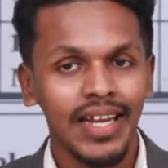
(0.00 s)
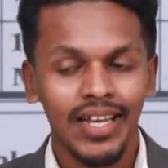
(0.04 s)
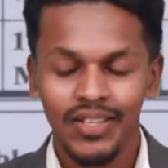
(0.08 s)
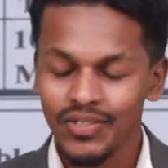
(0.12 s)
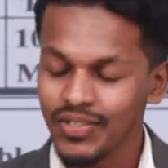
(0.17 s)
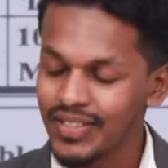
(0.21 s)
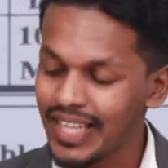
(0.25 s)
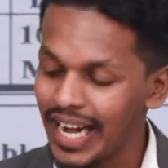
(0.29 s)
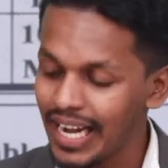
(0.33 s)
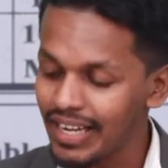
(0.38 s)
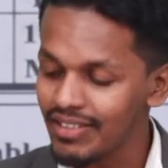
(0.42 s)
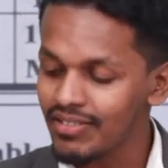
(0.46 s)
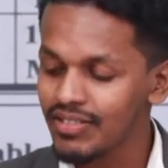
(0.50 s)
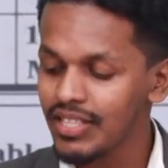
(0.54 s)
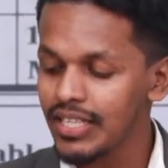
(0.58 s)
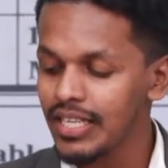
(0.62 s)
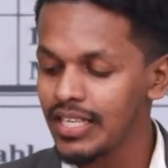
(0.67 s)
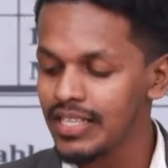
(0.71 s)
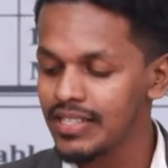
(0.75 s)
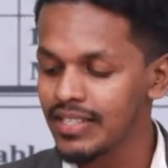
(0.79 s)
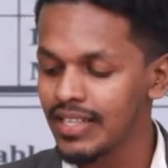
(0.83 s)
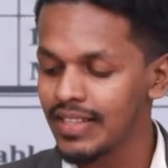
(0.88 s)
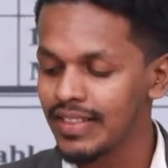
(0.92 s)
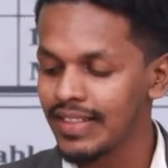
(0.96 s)
So that's the
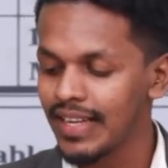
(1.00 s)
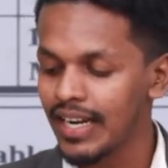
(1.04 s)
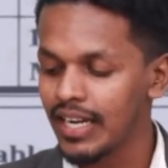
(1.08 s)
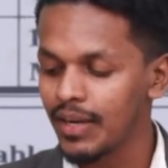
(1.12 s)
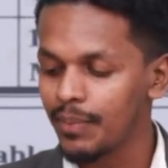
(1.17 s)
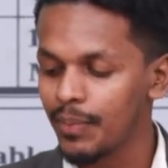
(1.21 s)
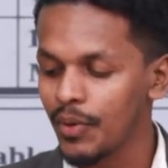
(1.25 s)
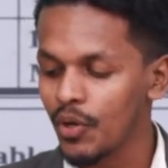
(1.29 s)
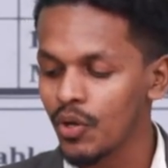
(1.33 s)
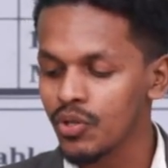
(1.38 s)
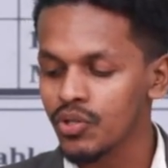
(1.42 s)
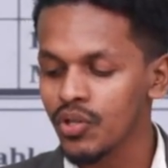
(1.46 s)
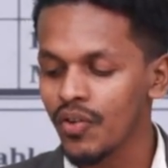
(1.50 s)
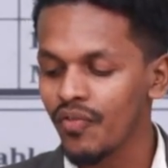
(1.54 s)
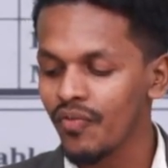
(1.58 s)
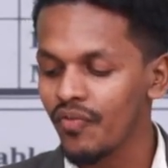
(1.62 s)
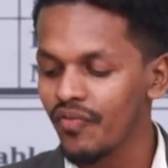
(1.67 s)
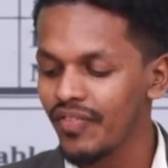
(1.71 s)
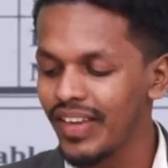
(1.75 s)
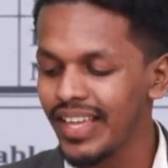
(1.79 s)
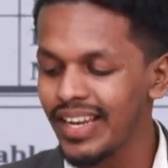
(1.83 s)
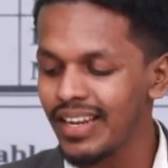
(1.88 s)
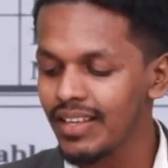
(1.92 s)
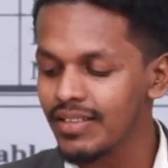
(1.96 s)
reason that because
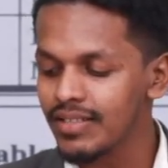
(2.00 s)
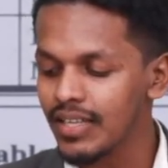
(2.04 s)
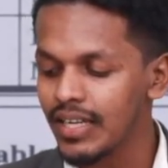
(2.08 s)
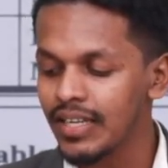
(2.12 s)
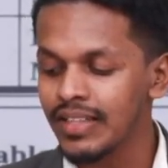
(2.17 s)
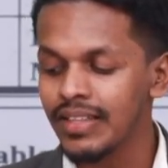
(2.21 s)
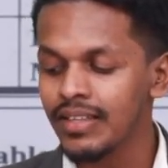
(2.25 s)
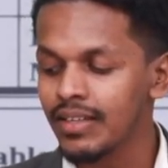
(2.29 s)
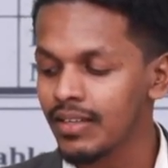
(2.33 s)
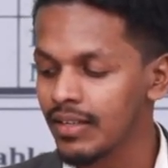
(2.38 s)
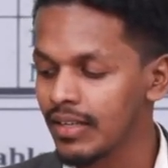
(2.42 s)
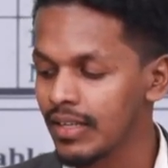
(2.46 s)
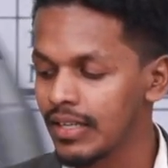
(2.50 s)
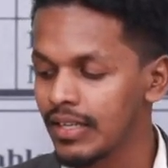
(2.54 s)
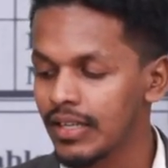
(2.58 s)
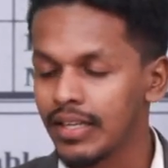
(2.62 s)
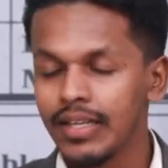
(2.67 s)
of various other